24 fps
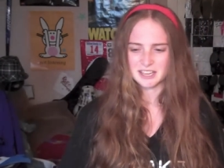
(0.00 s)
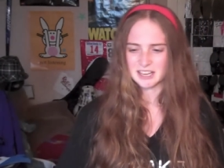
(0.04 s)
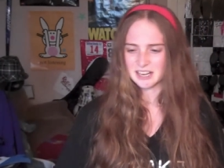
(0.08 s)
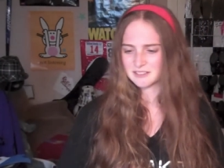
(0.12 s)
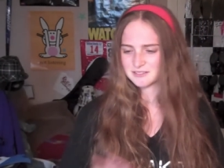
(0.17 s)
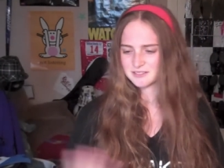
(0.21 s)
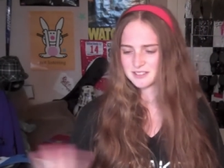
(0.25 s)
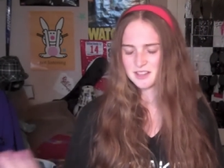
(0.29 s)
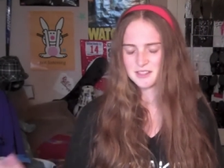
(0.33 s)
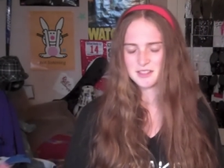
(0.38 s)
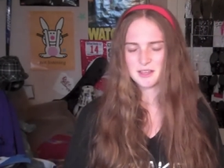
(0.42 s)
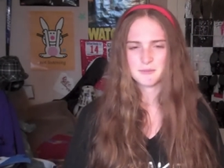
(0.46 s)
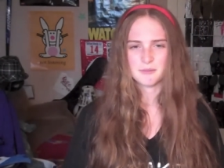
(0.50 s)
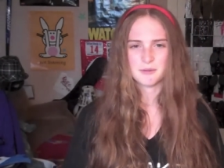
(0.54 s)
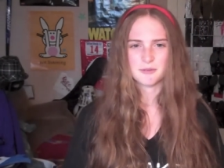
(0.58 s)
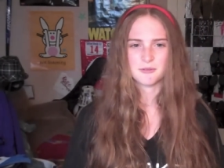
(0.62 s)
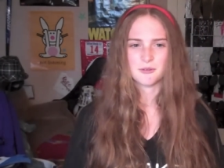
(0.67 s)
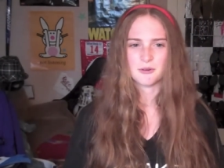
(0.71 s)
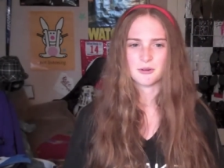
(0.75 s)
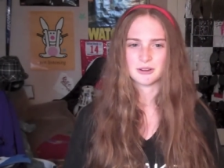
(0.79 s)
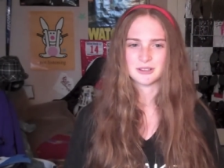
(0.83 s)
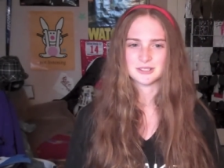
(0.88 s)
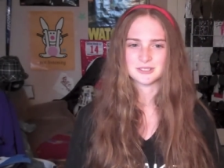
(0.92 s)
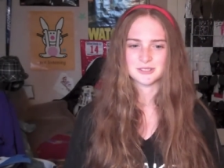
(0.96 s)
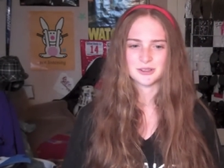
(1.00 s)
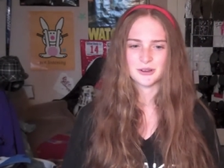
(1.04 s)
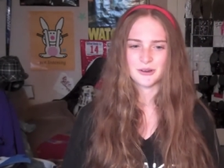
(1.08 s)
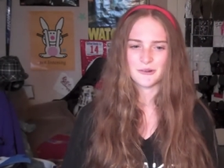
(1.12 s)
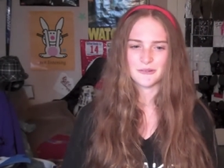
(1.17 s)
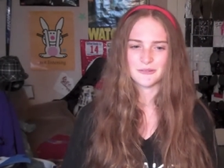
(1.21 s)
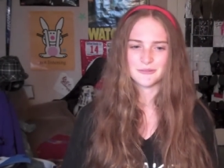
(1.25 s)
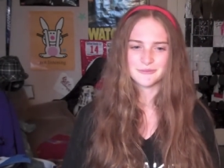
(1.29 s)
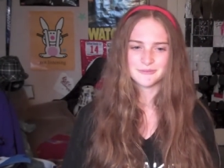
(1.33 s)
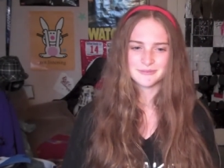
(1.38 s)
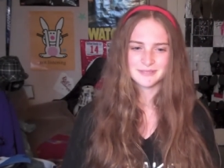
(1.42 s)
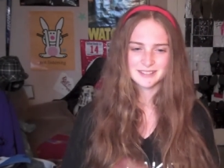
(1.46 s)
and I've done that before, so
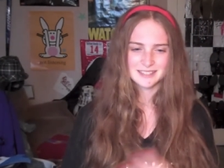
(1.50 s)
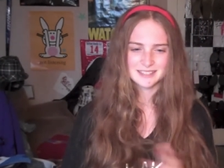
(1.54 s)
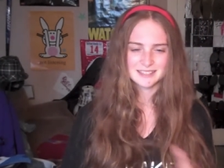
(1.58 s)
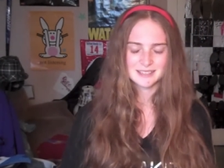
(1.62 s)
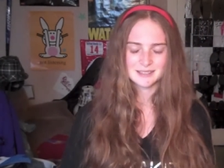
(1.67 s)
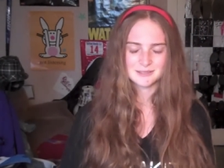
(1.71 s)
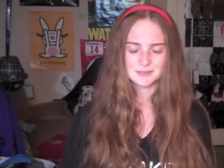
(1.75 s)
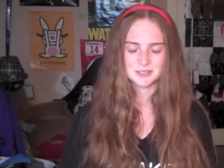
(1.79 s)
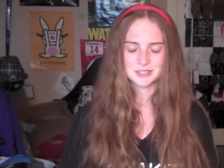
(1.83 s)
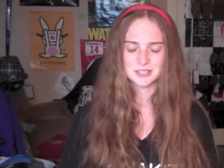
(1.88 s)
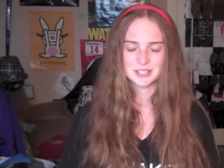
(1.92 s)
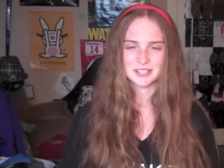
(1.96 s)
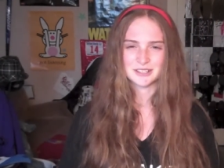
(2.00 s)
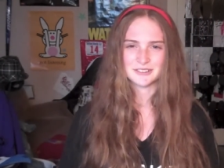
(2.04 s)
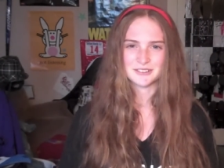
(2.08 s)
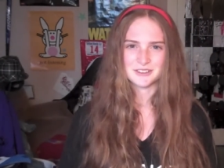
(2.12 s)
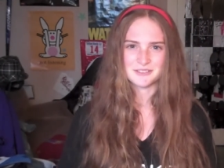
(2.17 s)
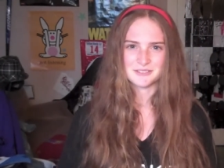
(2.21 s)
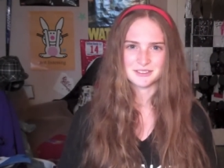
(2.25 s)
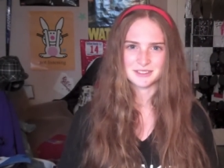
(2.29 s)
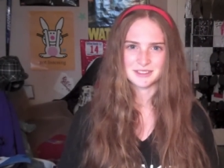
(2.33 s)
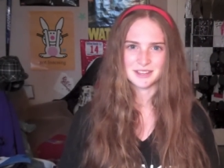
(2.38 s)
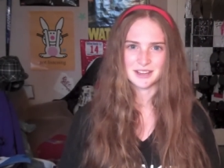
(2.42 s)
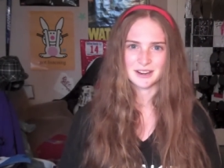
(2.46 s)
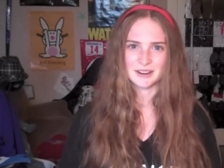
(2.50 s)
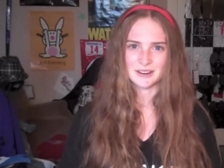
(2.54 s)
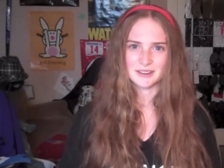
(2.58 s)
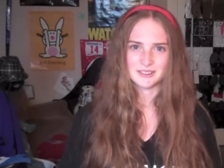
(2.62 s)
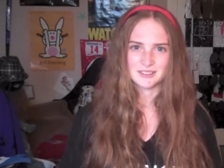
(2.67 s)
I'm just gonna leave it there.